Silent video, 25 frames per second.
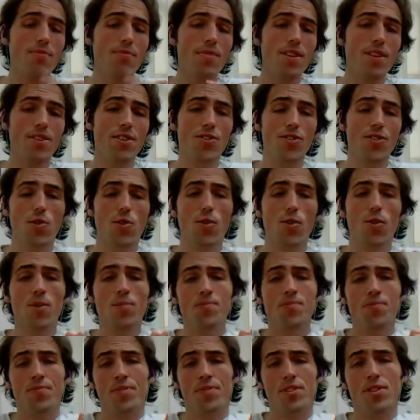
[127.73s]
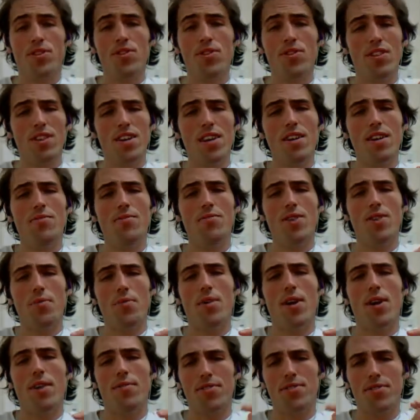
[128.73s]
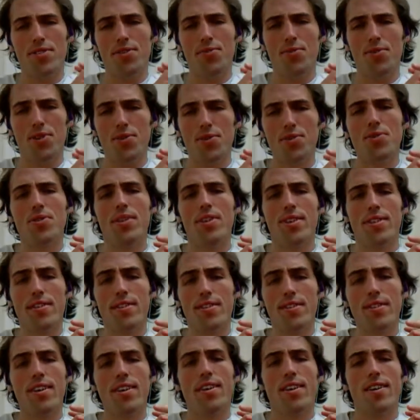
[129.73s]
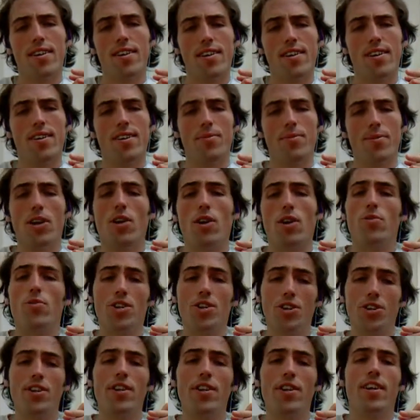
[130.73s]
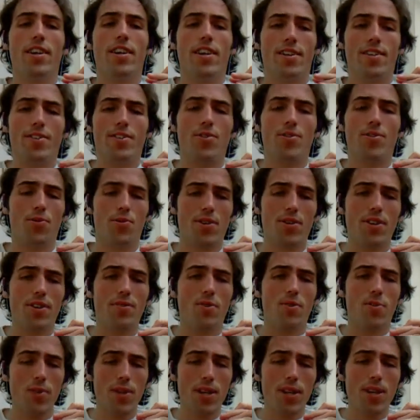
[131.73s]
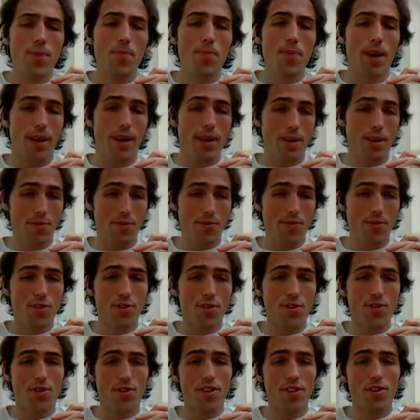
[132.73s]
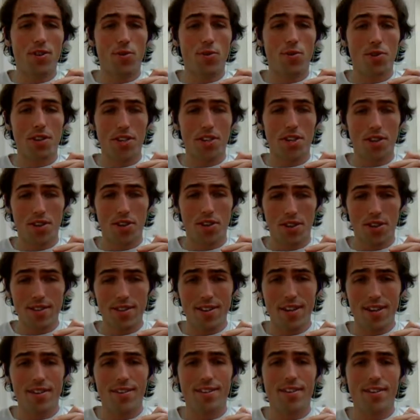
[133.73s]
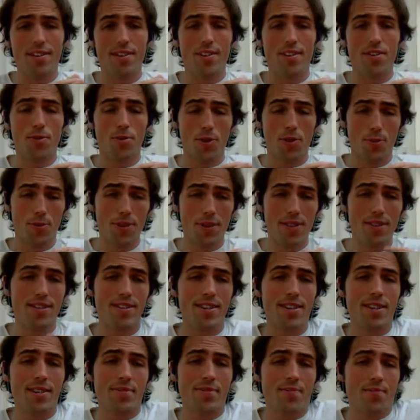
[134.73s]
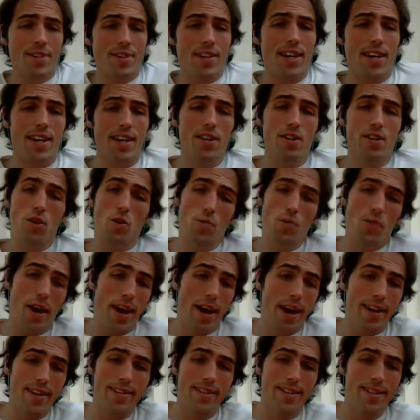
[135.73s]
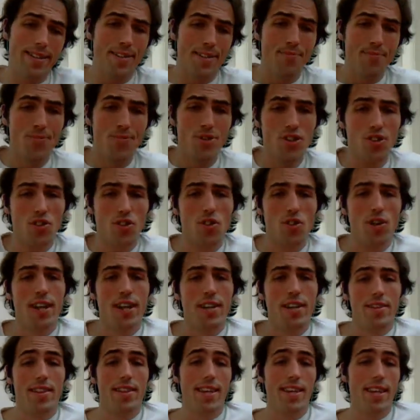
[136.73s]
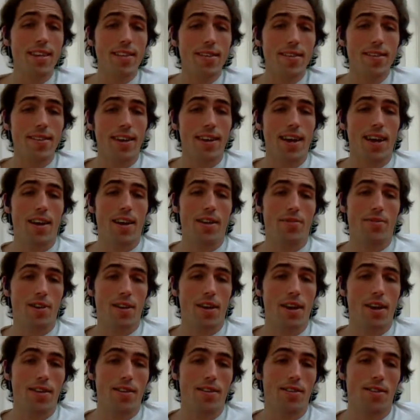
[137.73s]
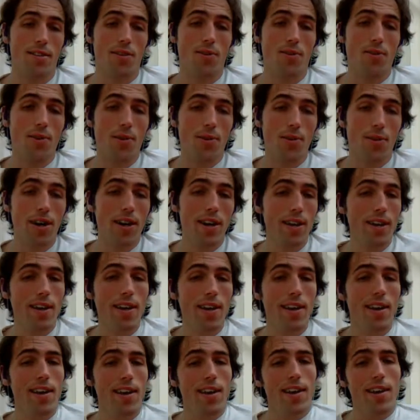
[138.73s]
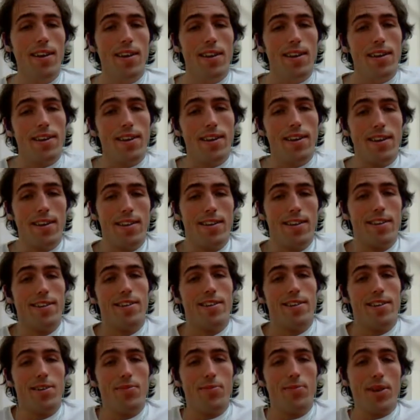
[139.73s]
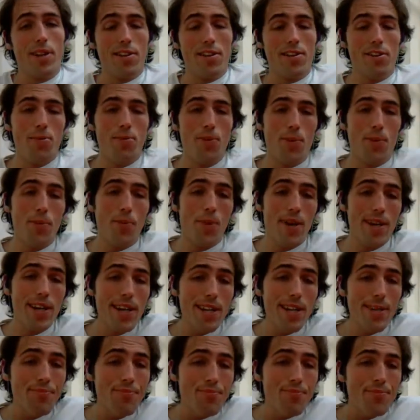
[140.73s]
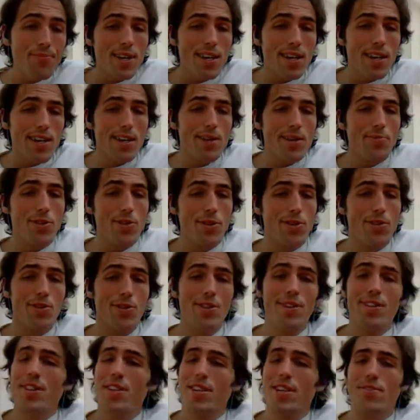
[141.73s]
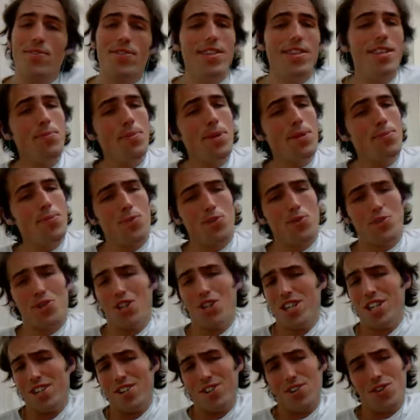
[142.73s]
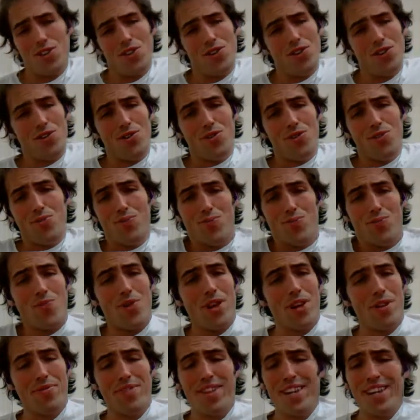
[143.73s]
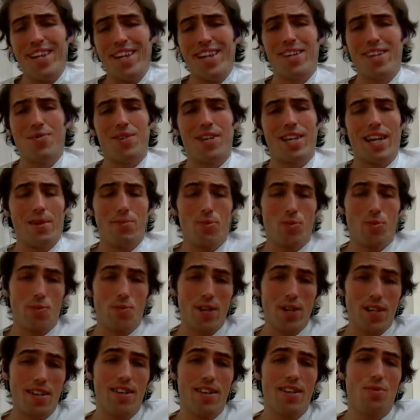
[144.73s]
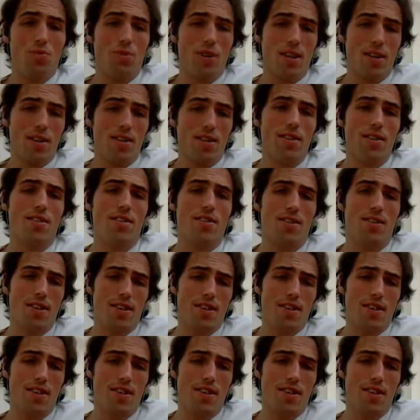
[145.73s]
So there's a lot of nonprofits that do this in our region. So it's pretty competitive to sell the greeting cards and sell ornaments and notepads and just all kinds of things that have the CASA logo on it, and make a little bit of money. But during the GFC, people changed their way of thinking when it came to retail products.